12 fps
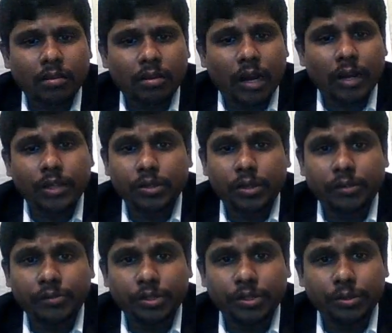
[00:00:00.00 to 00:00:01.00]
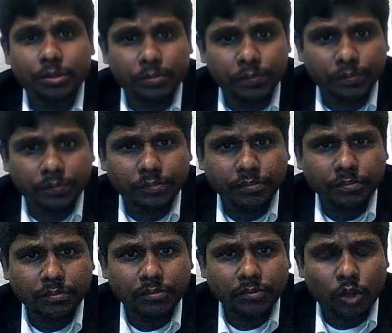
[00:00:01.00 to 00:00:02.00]
audio or video
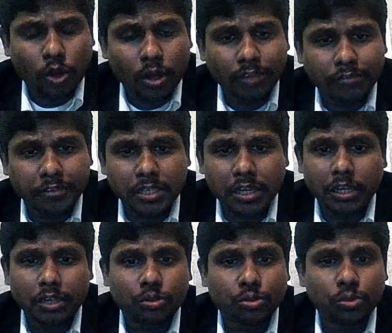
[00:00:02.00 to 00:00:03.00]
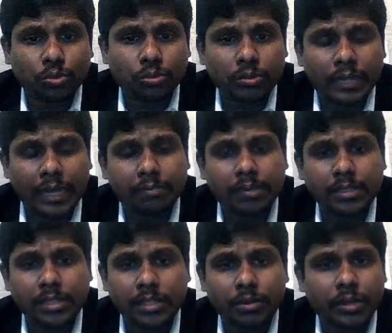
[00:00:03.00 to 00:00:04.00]
calling facility through tablets,
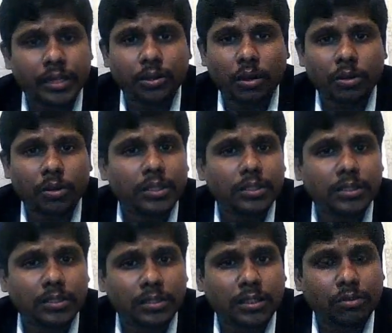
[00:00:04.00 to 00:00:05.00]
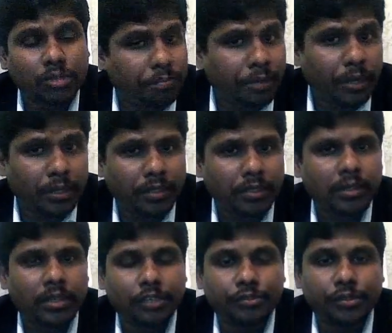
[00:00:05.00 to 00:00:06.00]
and you can talk to other counterpart
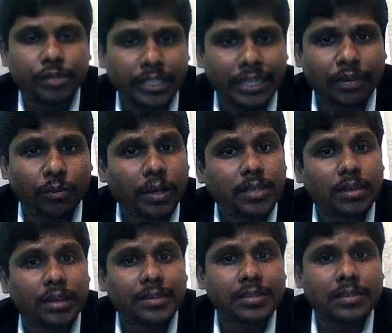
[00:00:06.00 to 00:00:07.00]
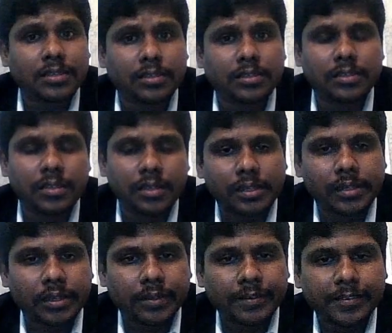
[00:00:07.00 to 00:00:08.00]
if you need advice or assistance.
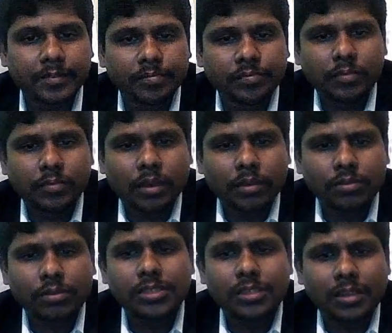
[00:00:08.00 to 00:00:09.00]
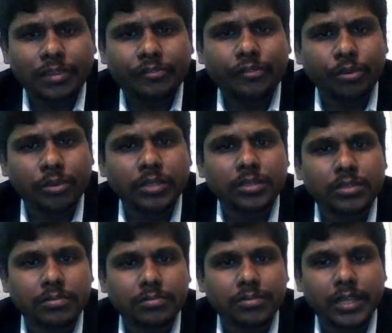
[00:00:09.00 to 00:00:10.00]
So these are the few
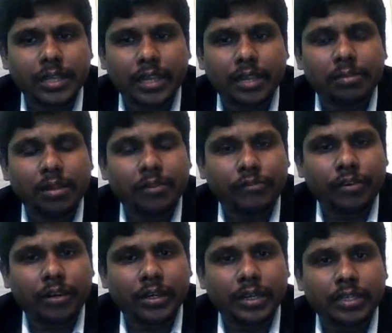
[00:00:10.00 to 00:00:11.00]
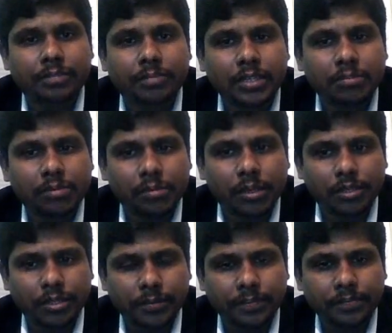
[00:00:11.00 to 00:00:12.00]
things we can enable it for enterprise mobility.